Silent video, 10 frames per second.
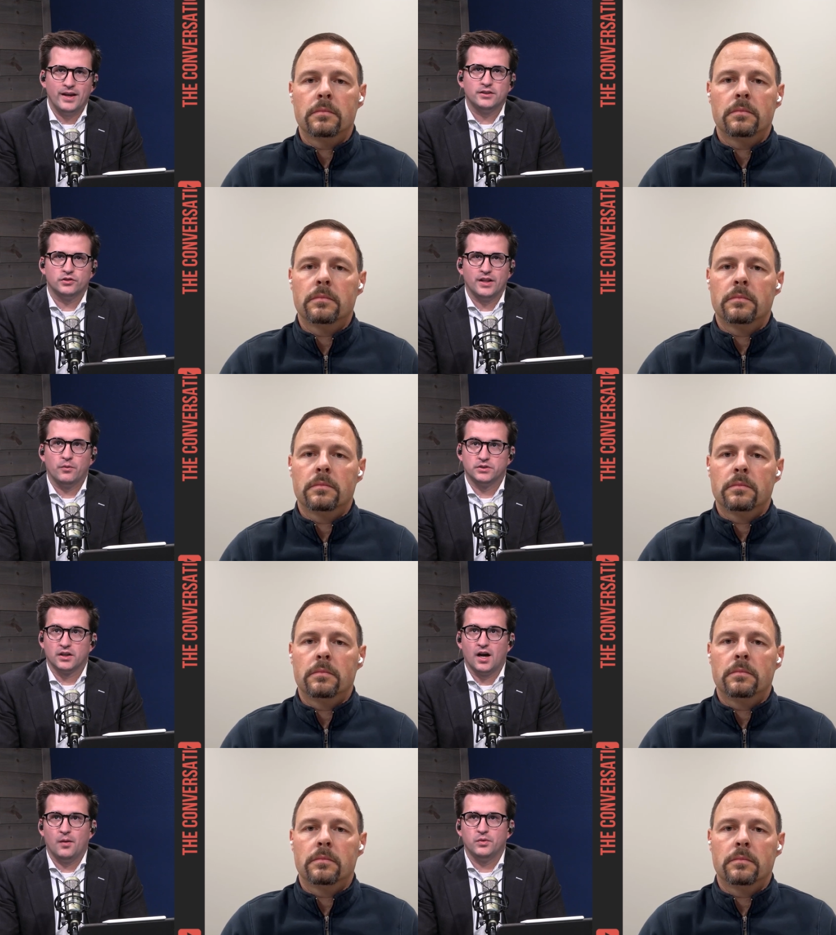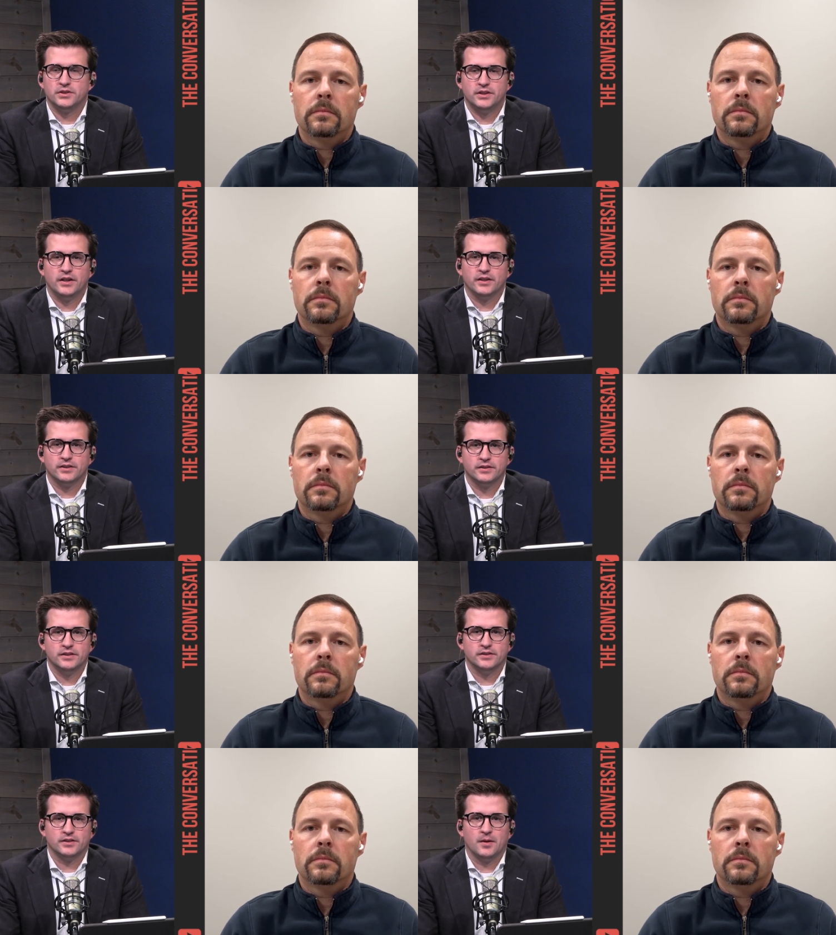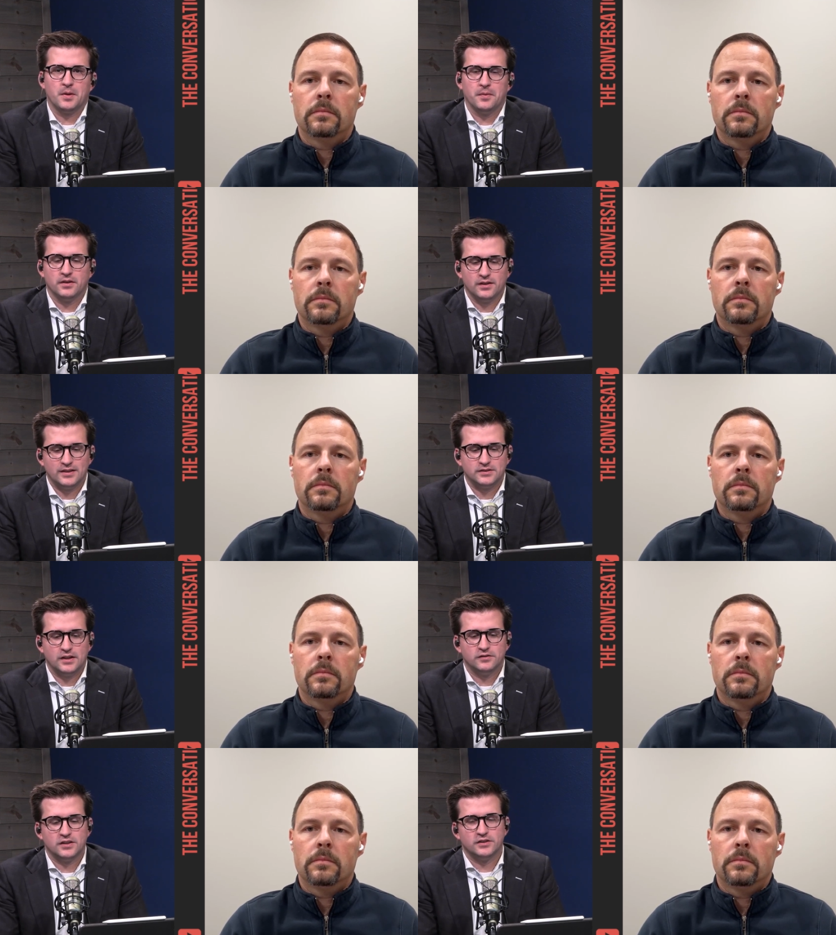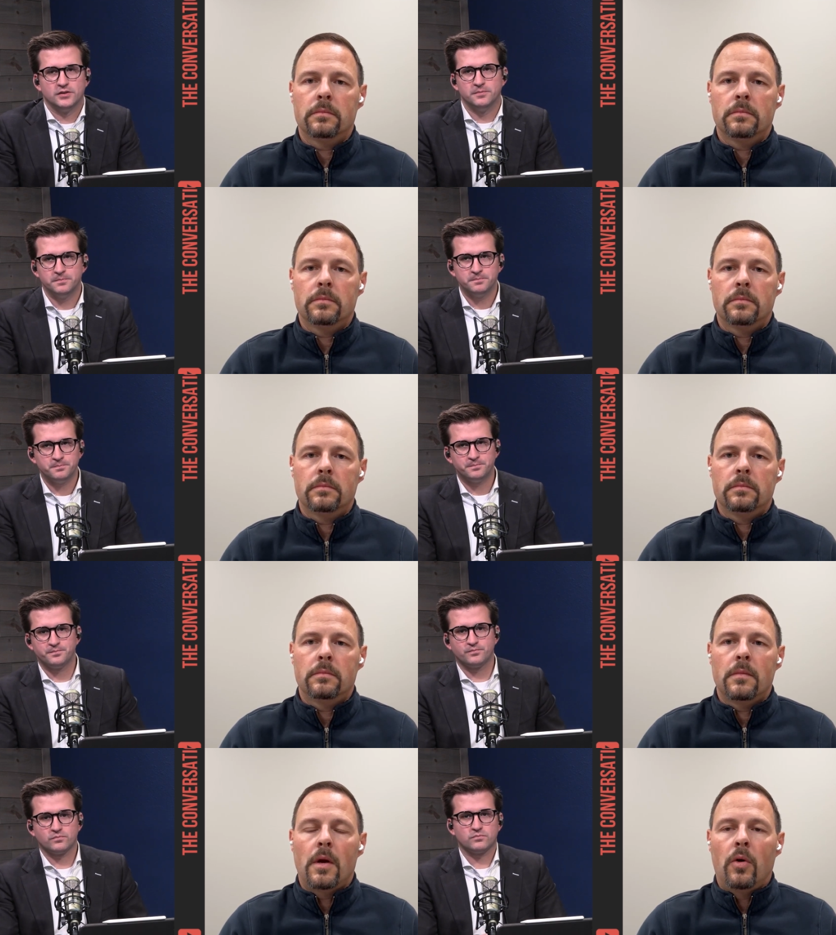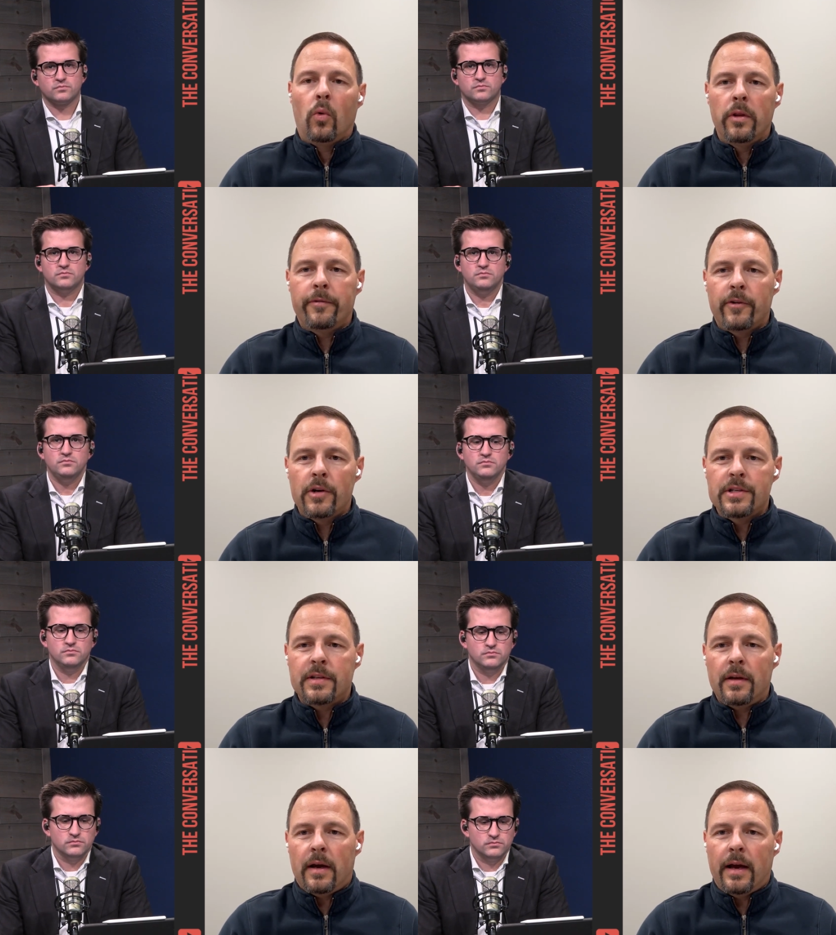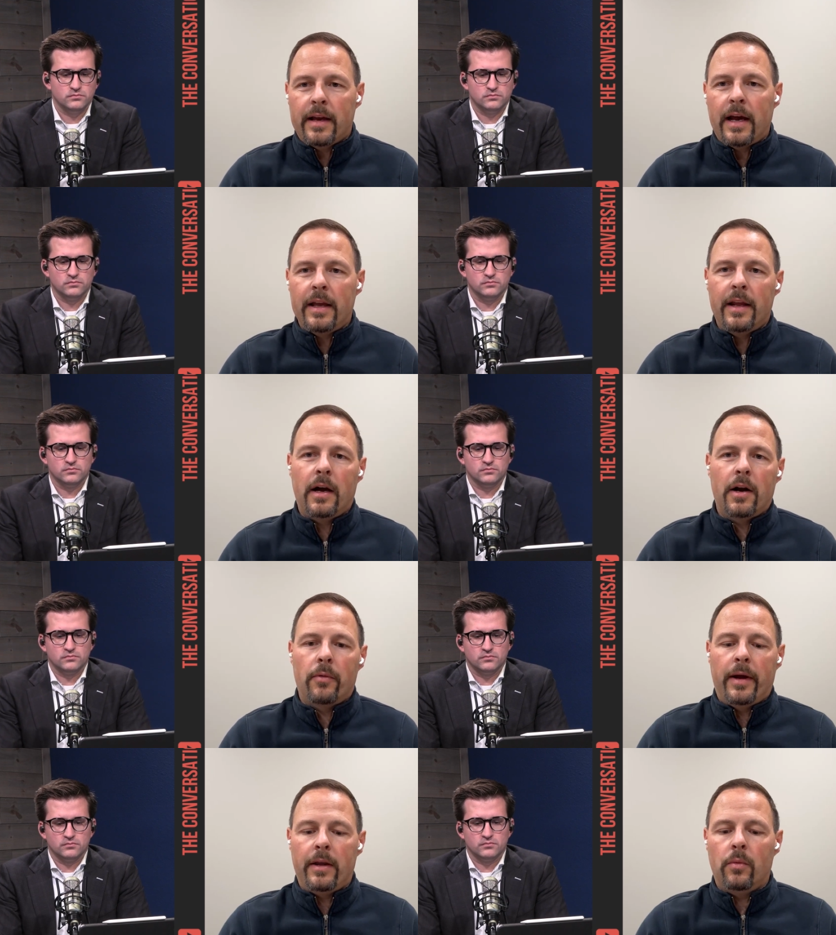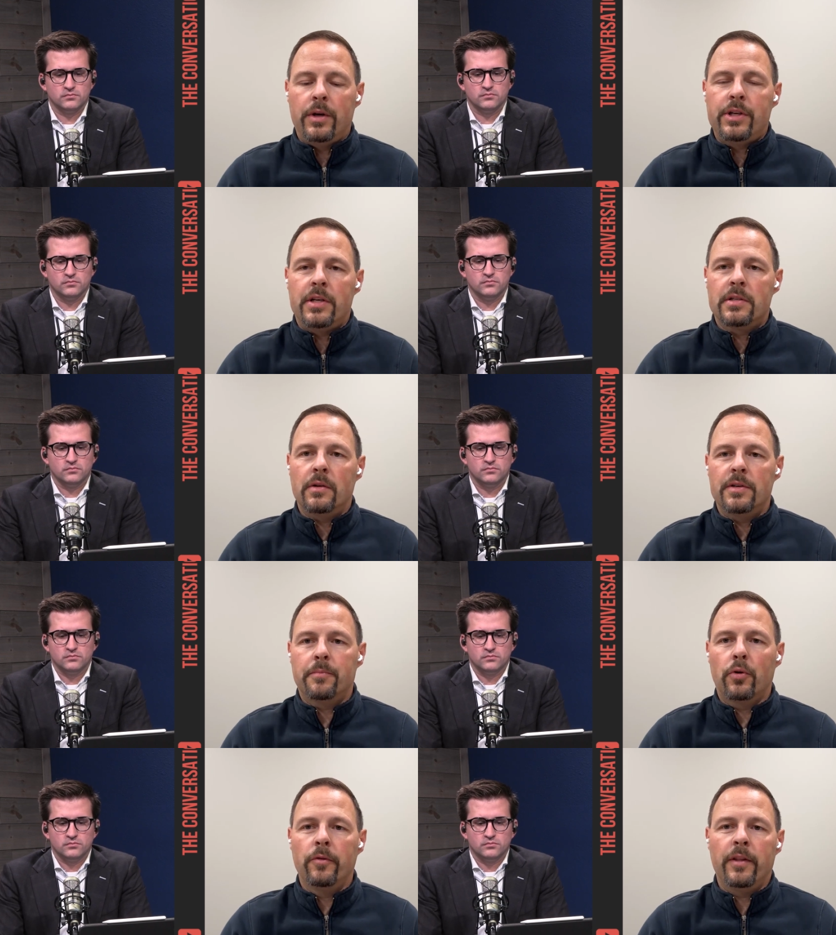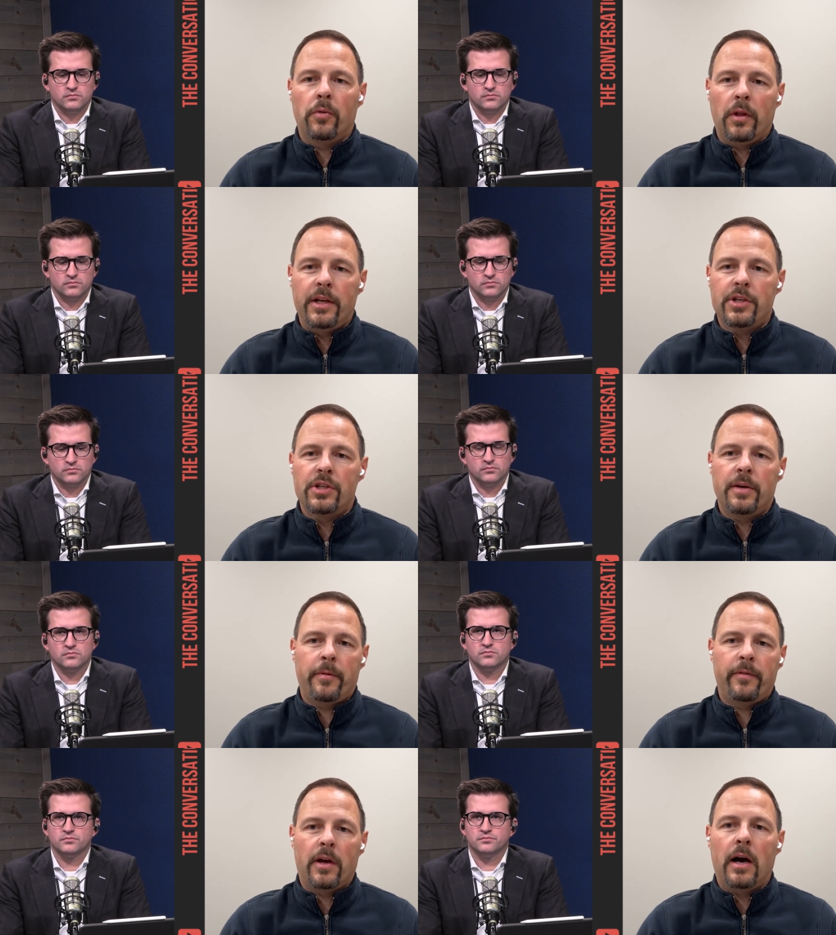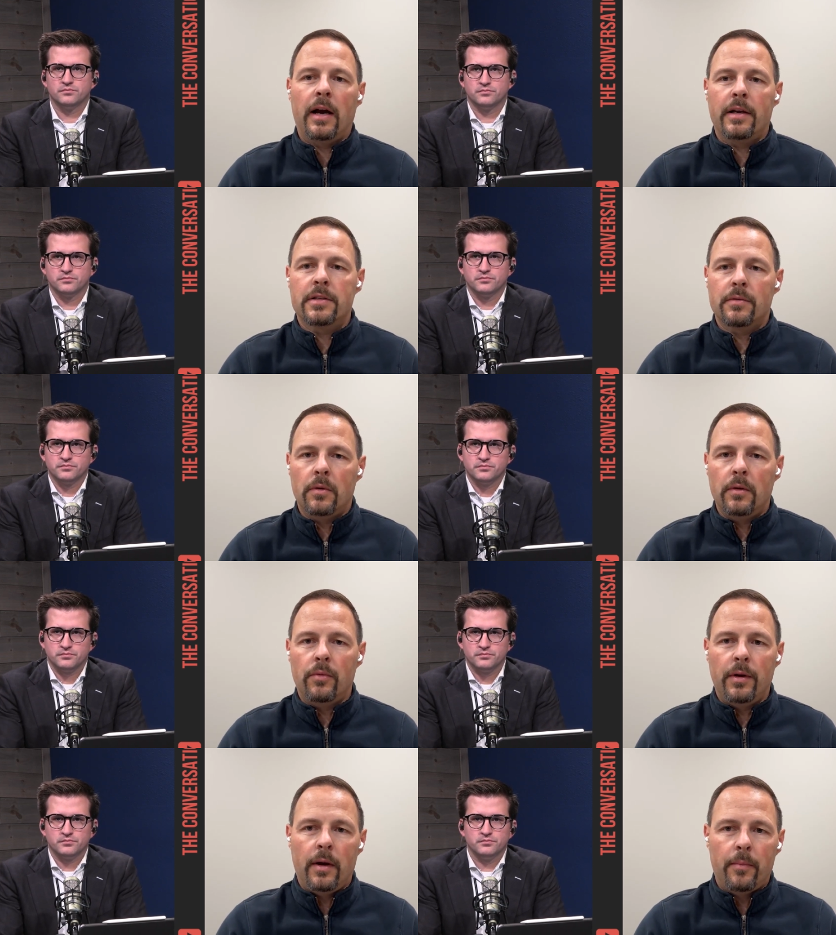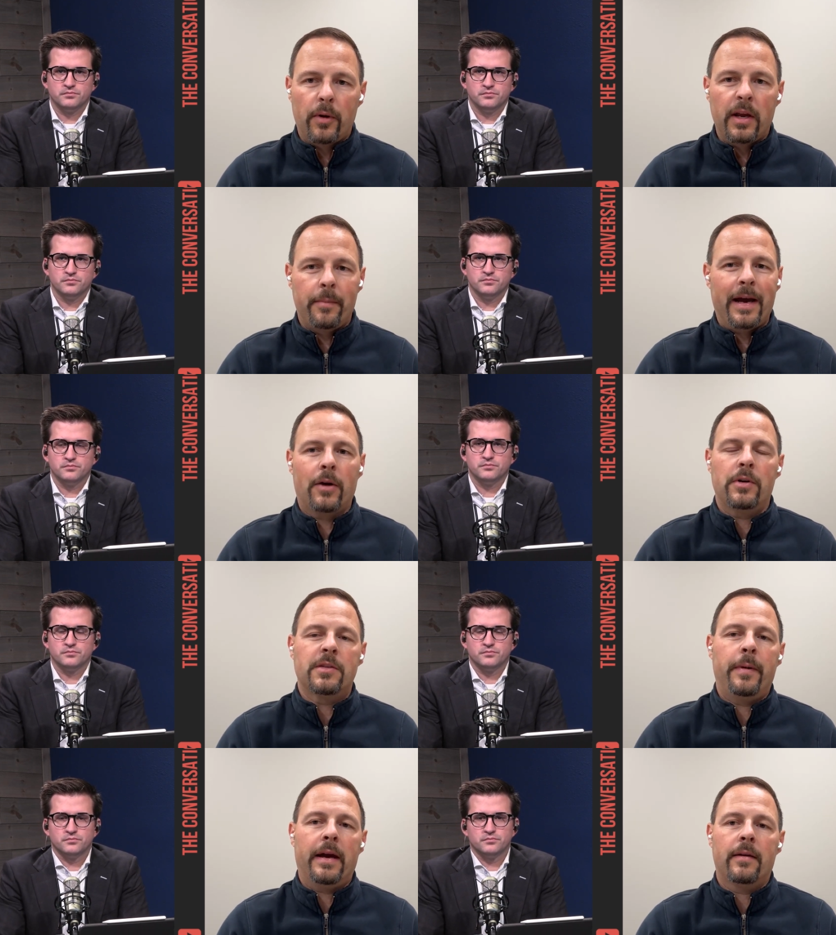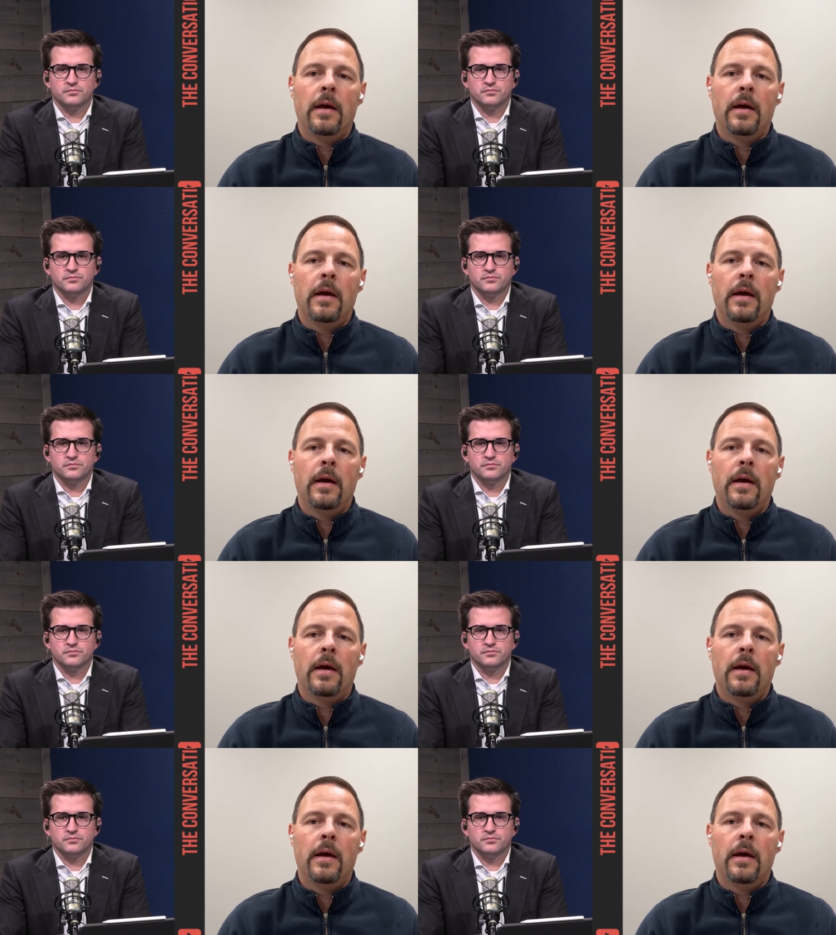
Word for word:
Speaker 1: make sure that was accomplished during this upcoming legislative session?
Speaker 2: Well, the first I kind of hit on already, which is improving the relationship of the caucus, uh, bringing back respect.